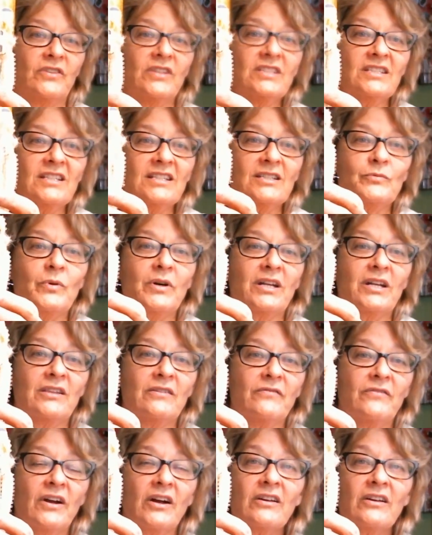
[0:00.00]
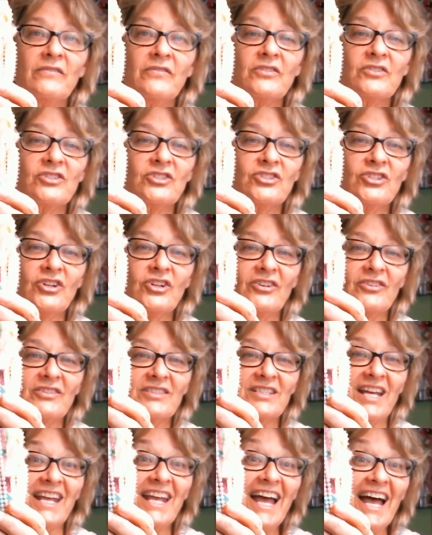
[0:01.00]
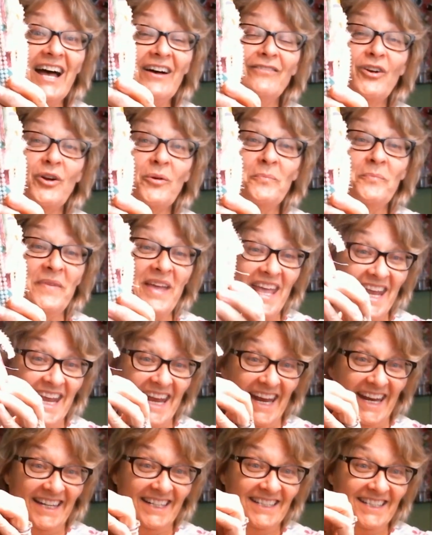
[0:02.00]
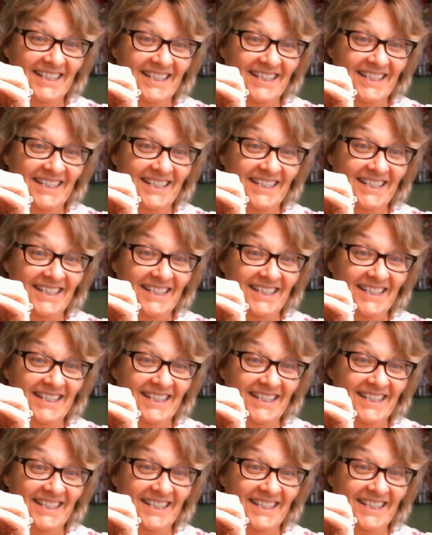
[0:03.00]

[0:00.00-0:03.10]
This is one of the very first journals I ever made,